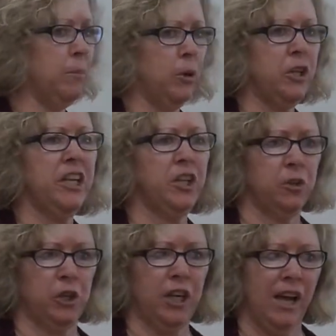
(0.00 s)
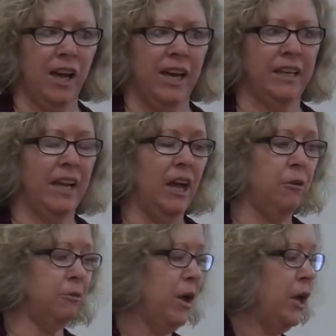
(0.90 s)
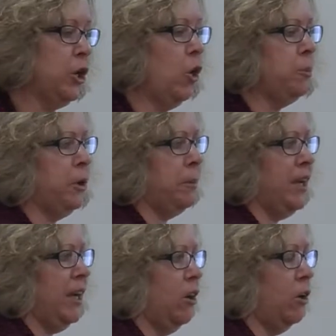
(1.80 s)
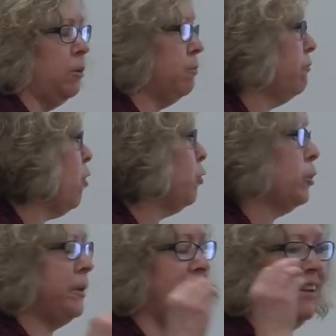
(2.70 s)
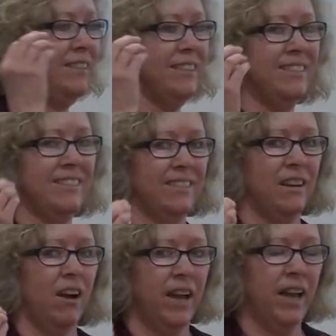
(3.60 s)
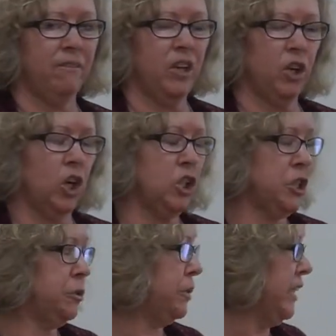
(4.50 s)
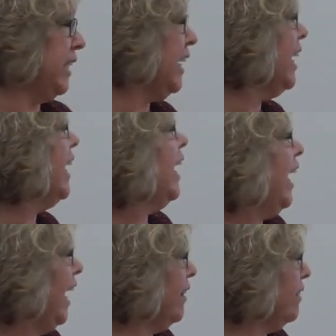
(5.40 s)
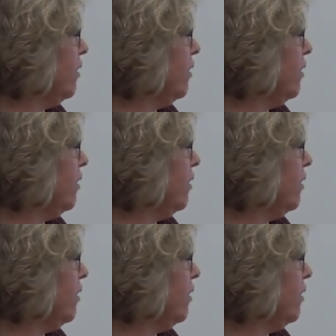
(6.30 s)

a particular kind of notebook or folder because it's heavier duty, and